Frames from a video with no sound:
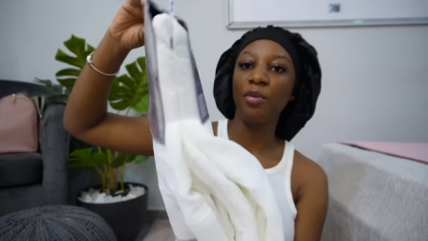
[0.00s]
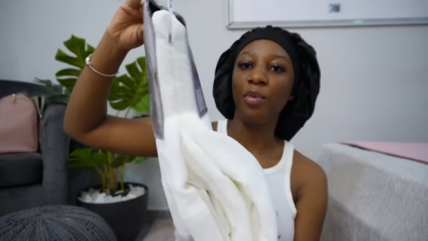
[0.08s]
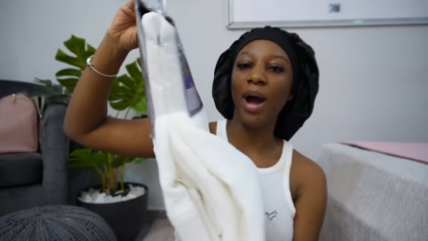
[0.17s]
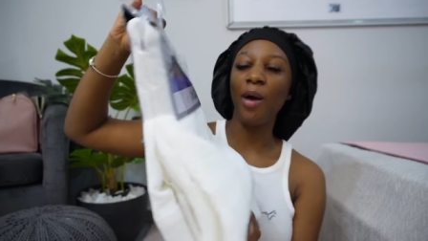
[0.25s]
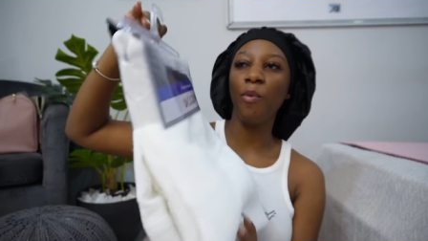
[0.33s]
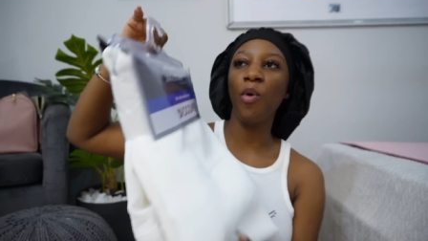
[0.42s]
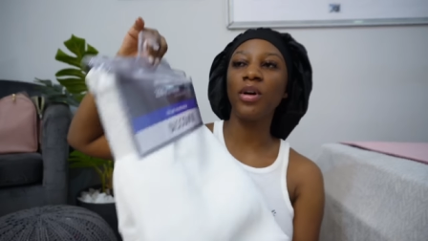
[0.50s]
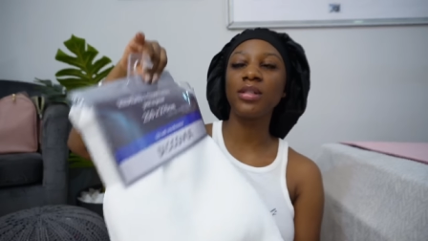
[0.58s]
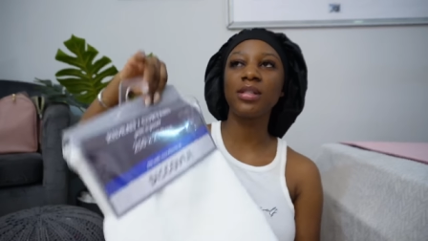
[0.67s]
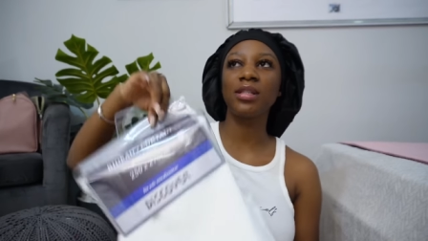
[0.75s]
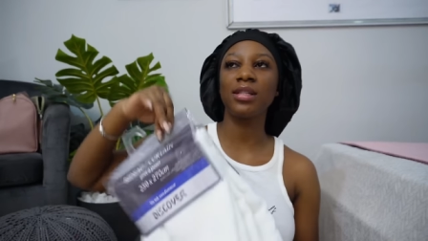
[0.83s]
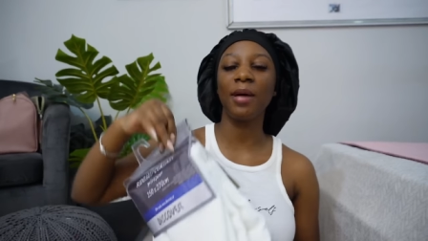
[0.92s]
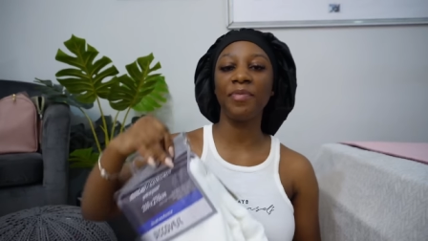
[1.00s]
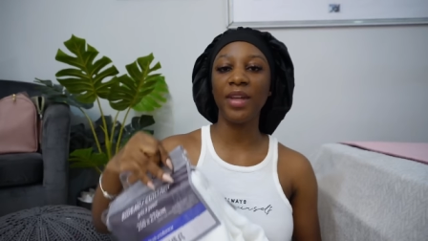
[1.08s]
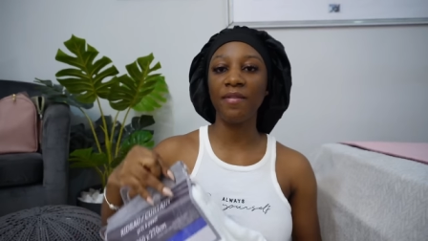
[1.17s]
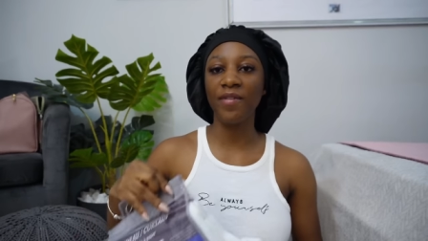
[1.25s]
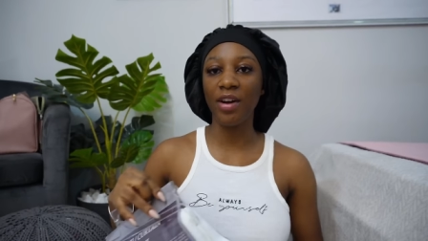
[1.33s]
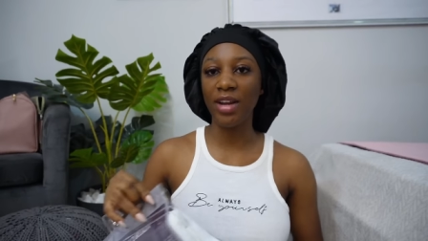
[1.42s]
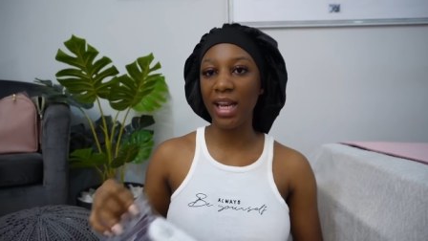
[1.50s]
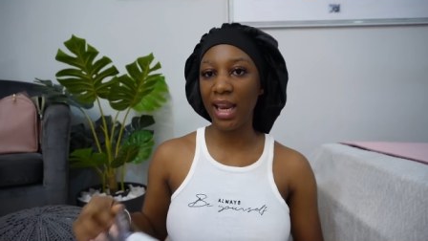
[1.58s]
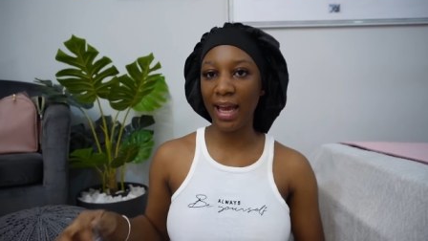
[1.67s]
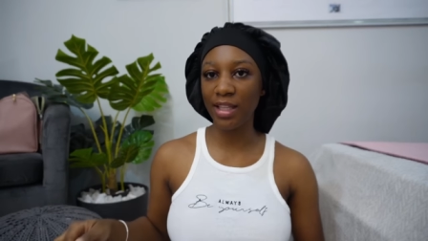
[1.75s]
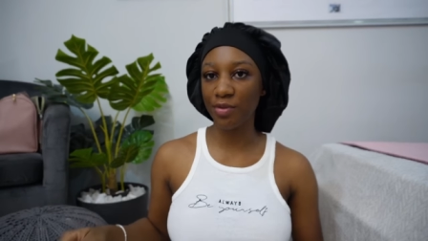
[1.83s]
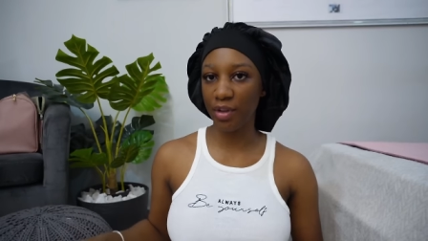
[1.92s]
i want something very
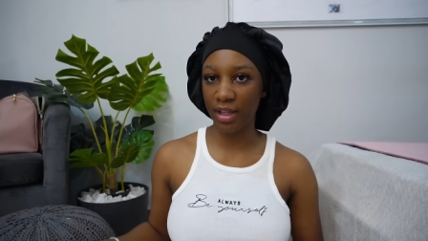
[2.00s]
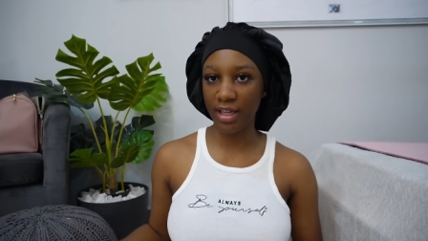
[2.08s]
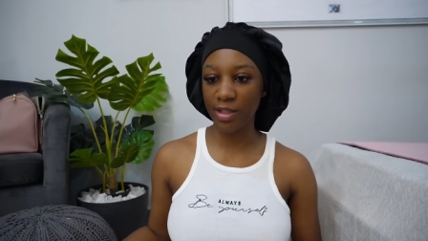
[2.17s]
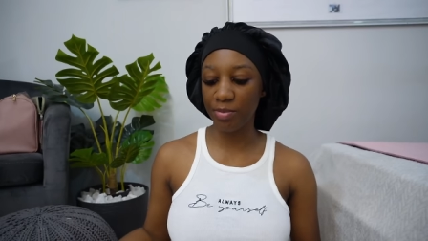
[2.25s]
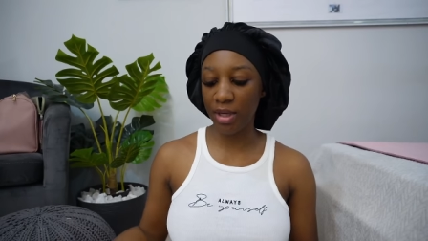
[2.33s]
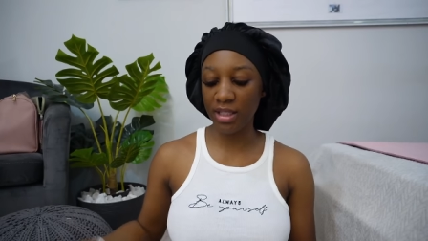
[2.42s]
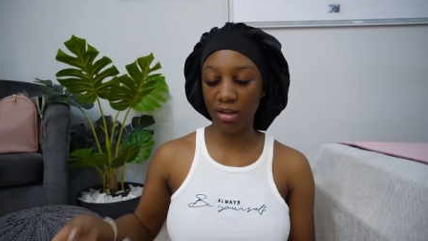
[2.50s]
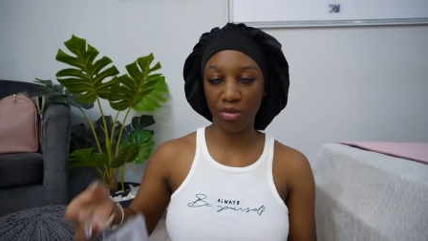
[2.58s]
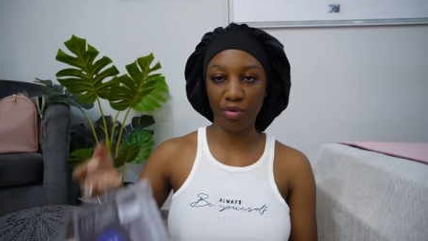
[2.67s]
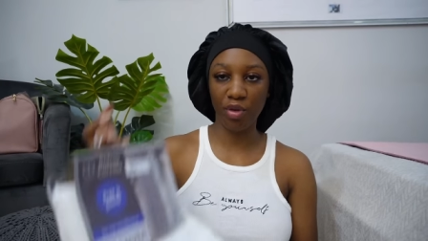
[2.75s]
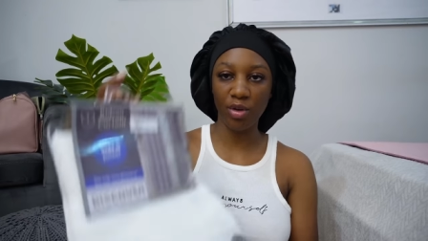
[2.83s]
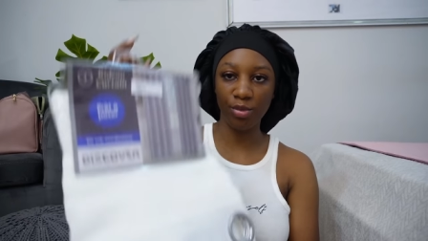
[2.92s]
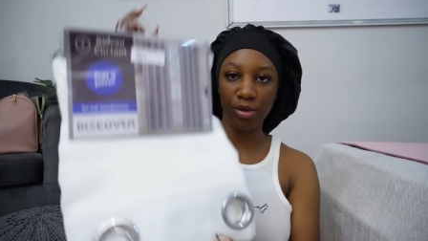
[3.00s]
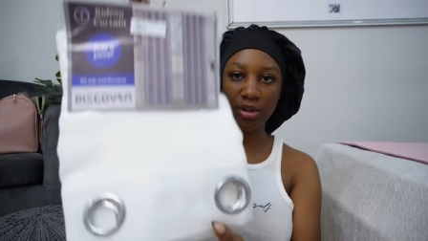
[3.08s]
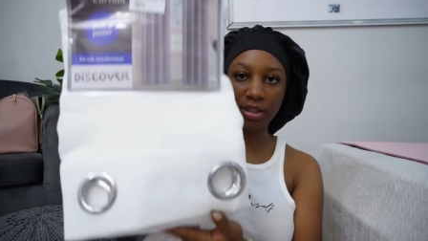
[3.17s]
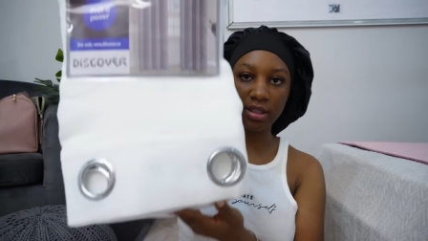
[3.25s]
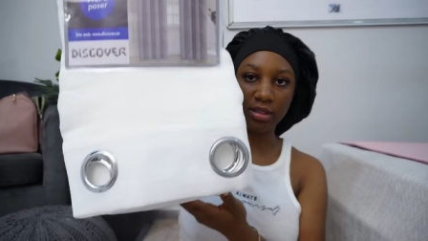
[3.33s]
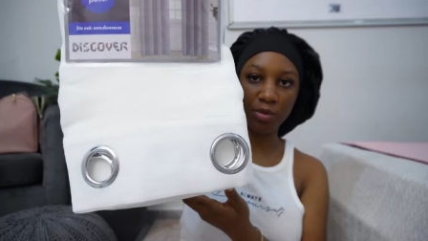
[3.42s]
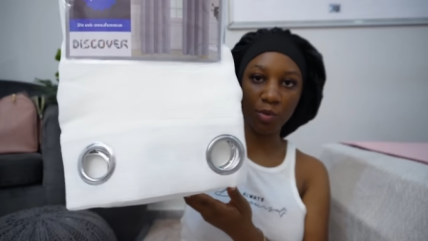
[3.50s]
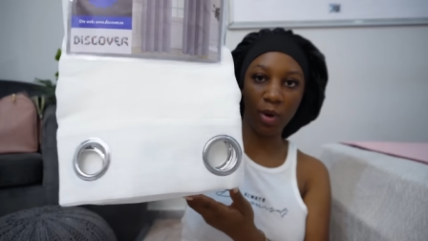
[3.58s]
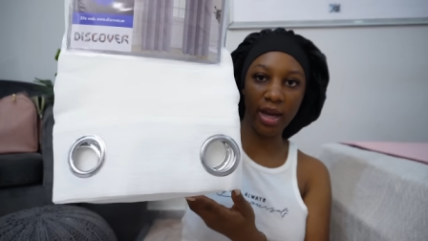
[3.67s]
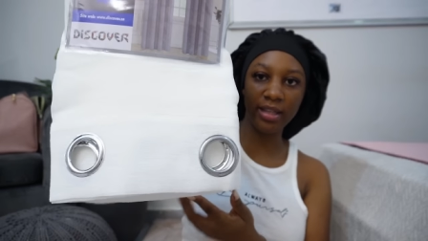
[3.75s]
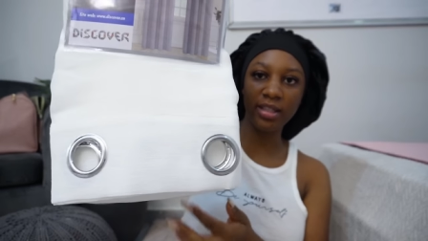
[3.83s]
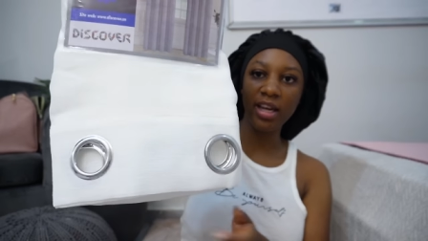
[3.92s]
light for that space and of course we got it in white